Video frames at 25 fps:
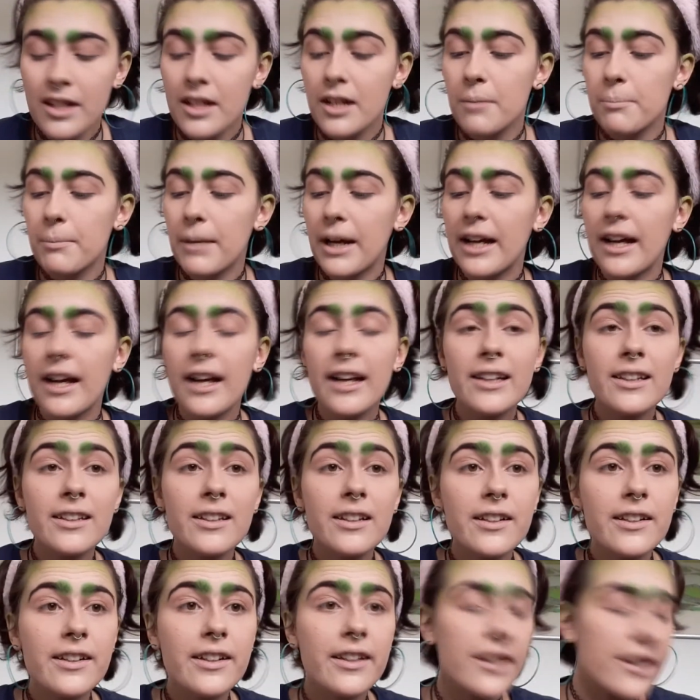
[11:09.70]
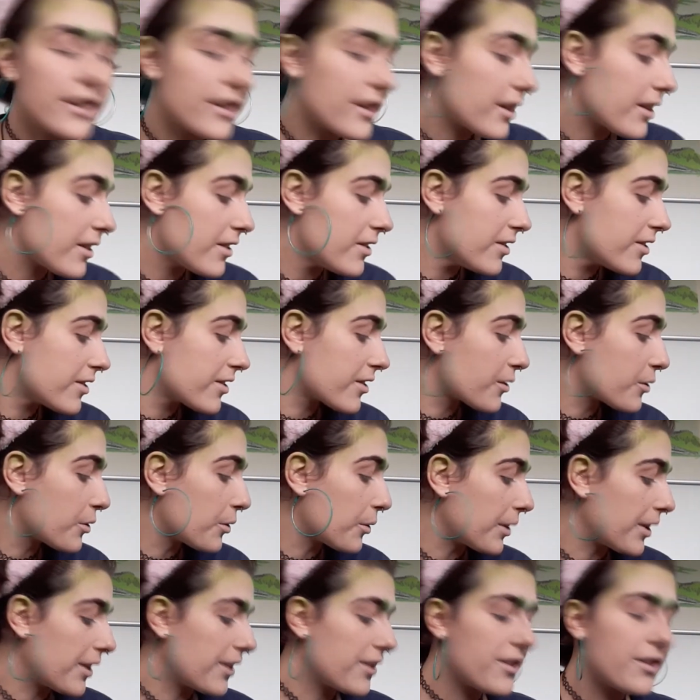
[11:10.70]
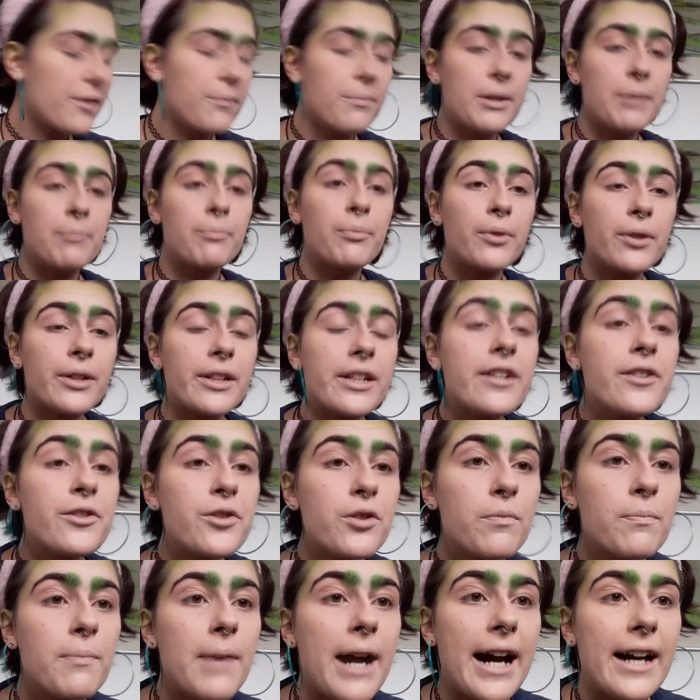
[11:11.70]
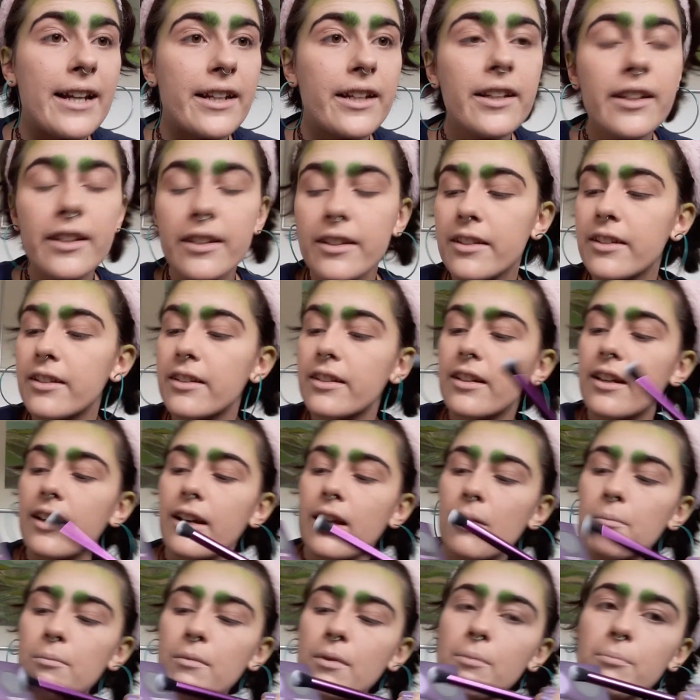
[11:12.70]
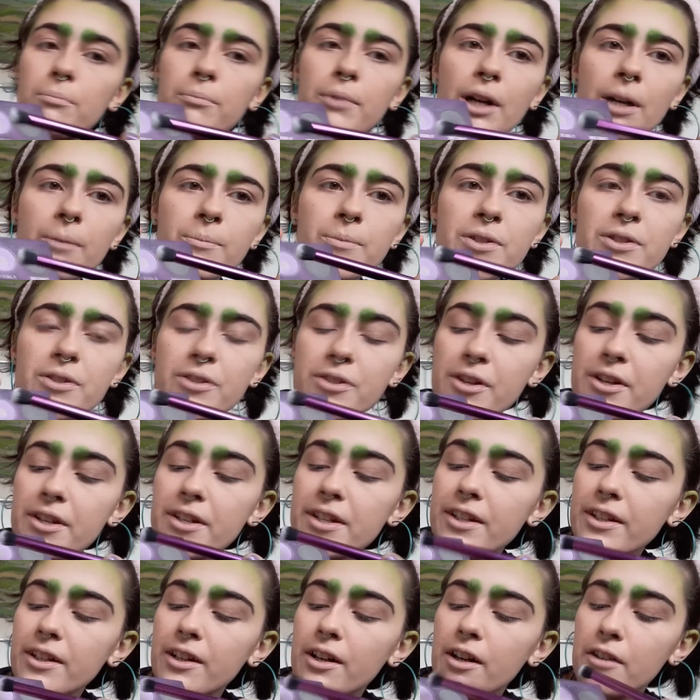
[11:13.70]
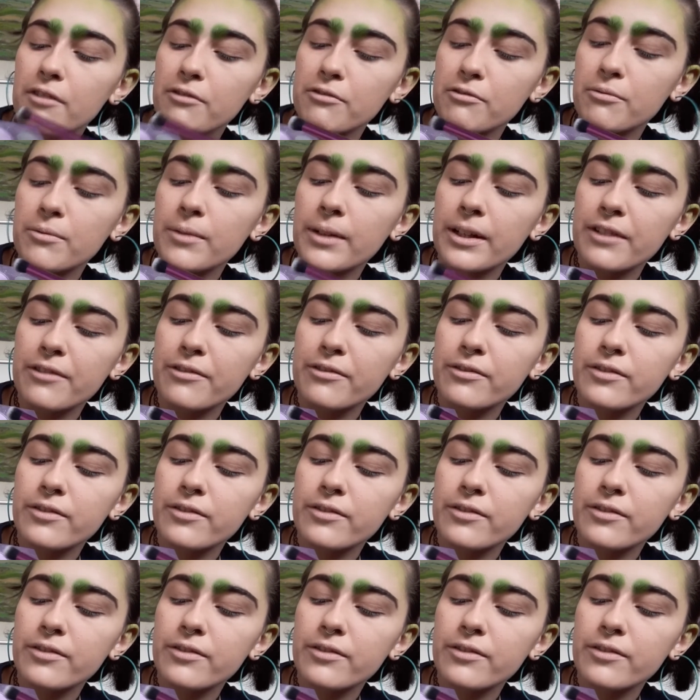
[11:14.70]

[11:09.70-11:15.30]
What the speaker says: My eye look is going to be pretty dramatic, but I'm starting off with